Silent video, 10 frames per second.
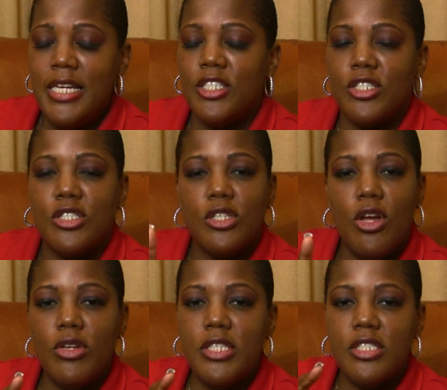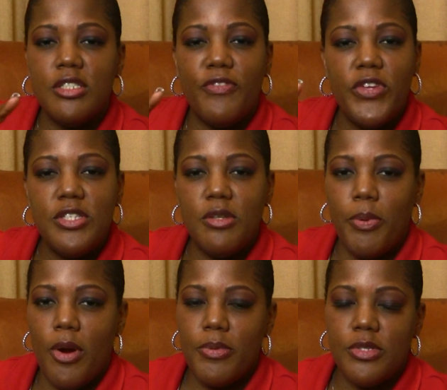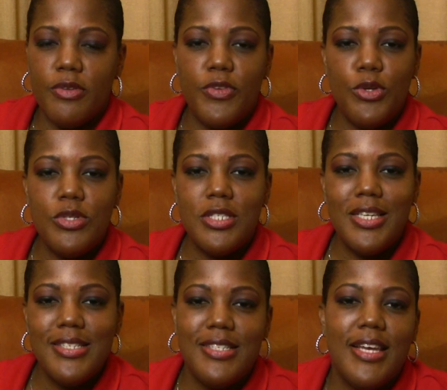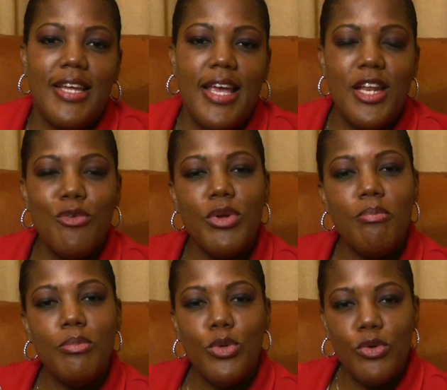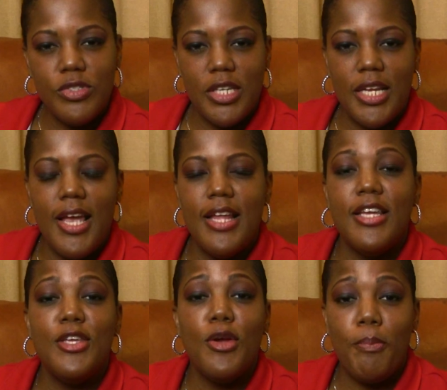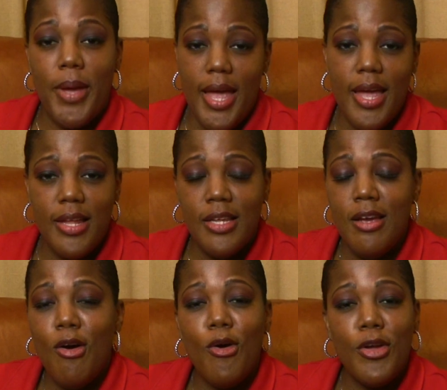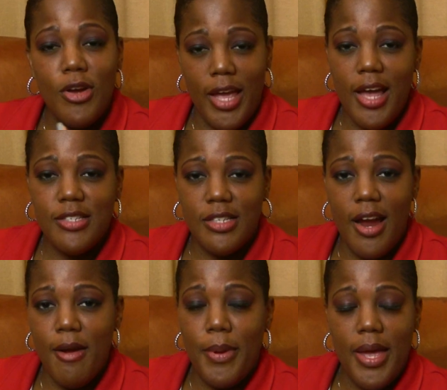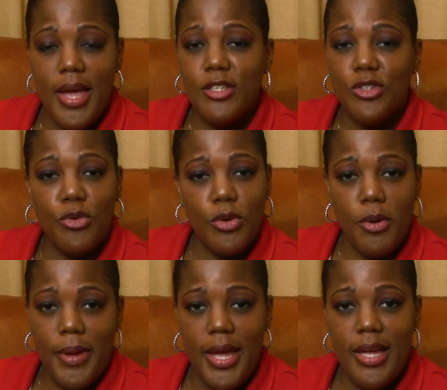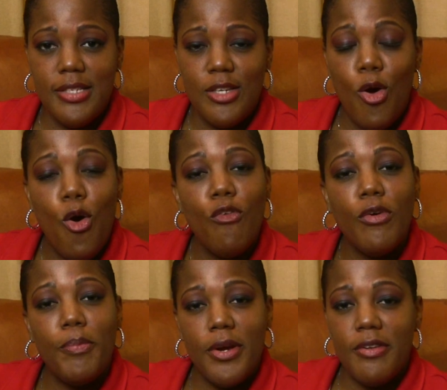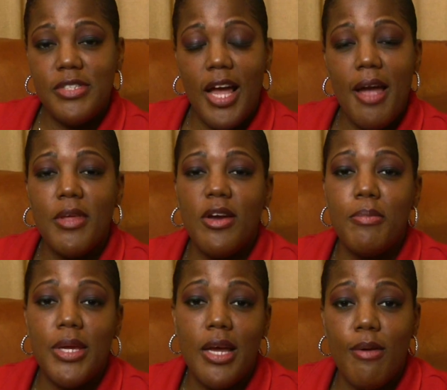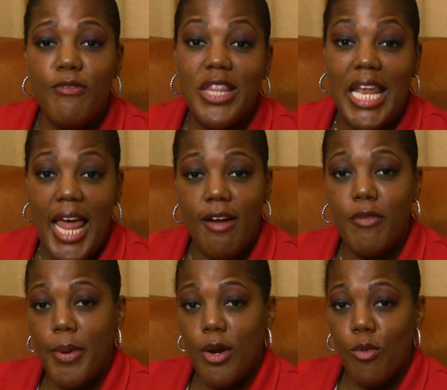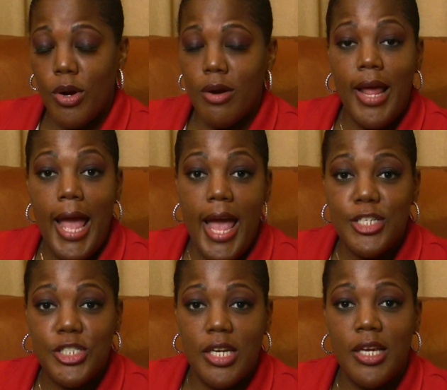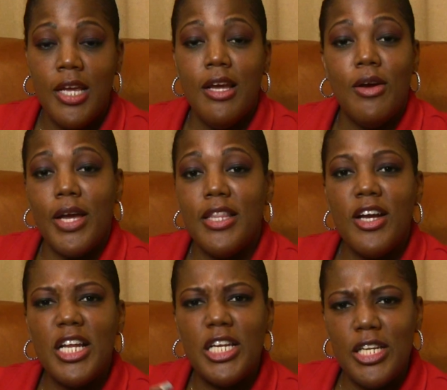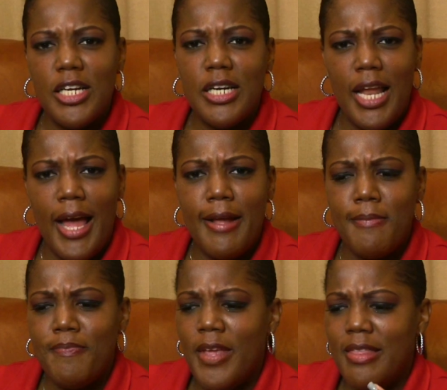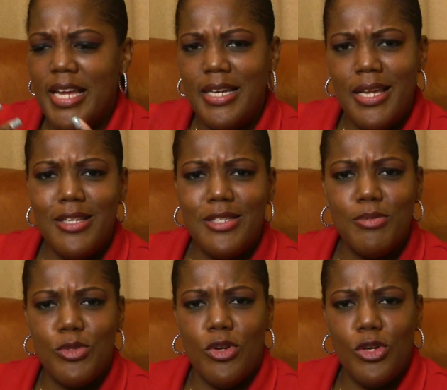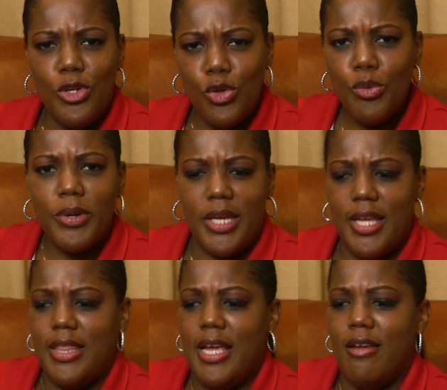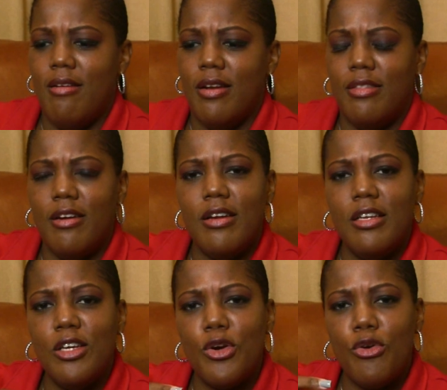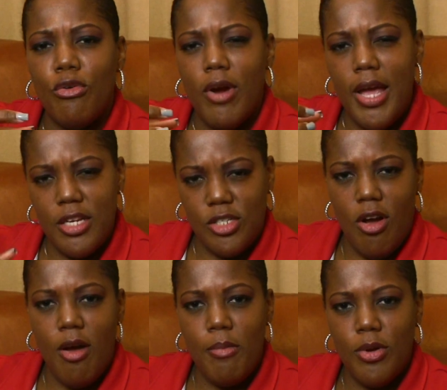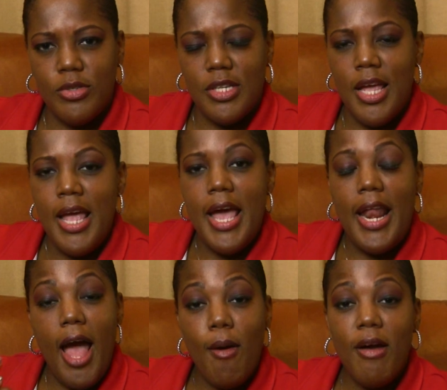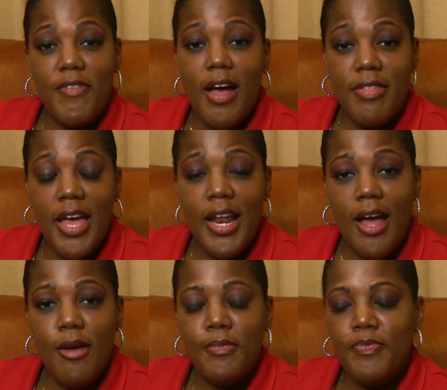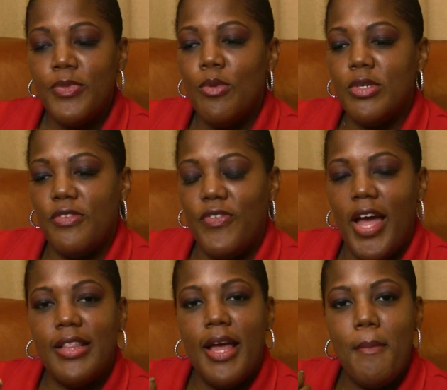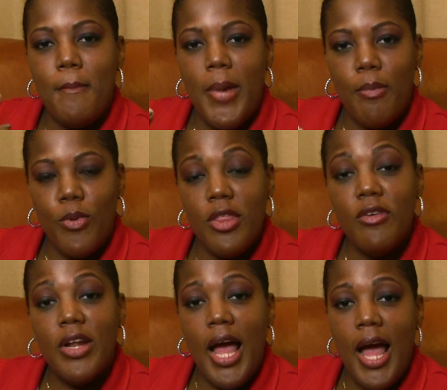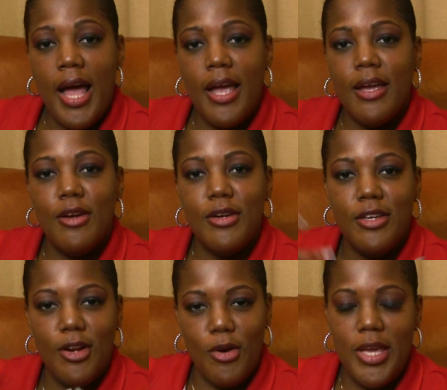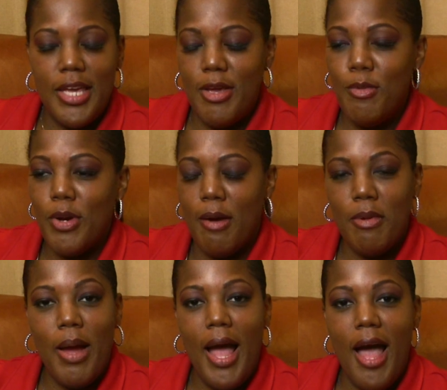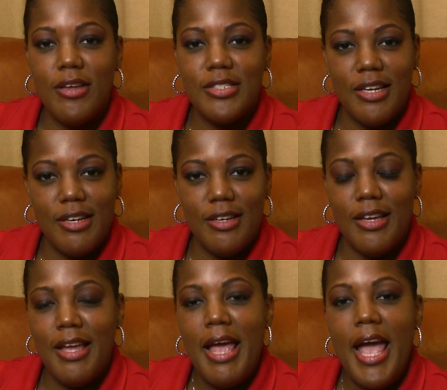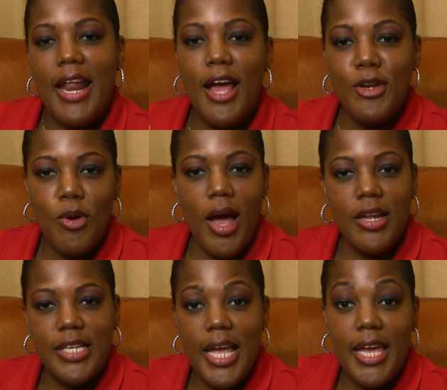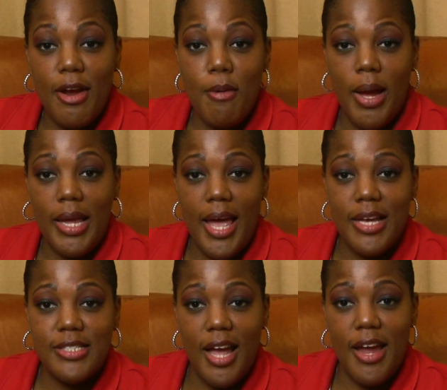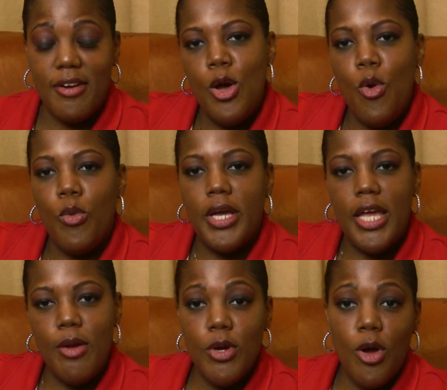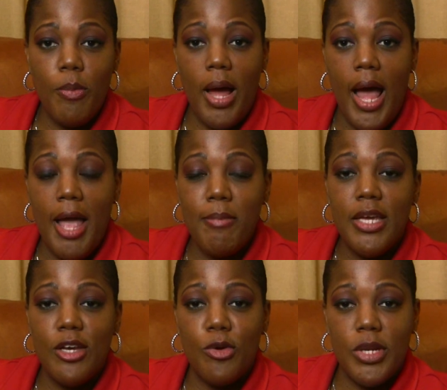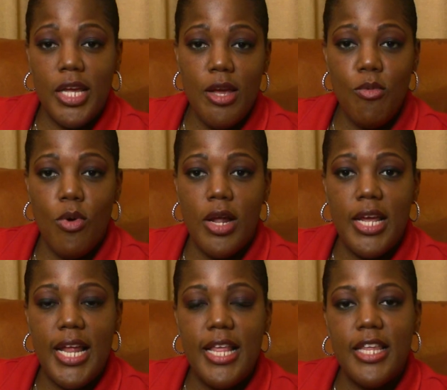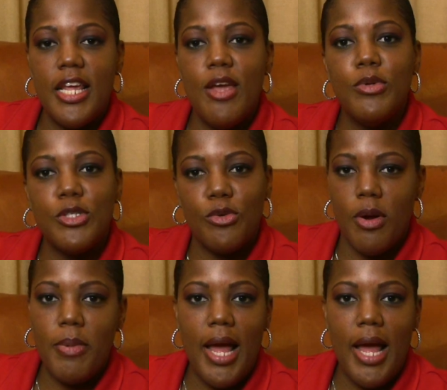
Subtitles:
just slowly just defeats the purpose of you seasoning it, and it removes it. And then your pan or your cast iron pans or grill pans, over a period of time, they're going to become, for the lack of a better word, ashy. Okay, they're going to look like they need some sort of lubricant. They're going to look grayish almost. And how I found that out was the fact that my brother and I, he would come to my house and cook, and I knew how to take care of my cast iron. Well, he would go behind me, cook what he wanted, and then he would scrub it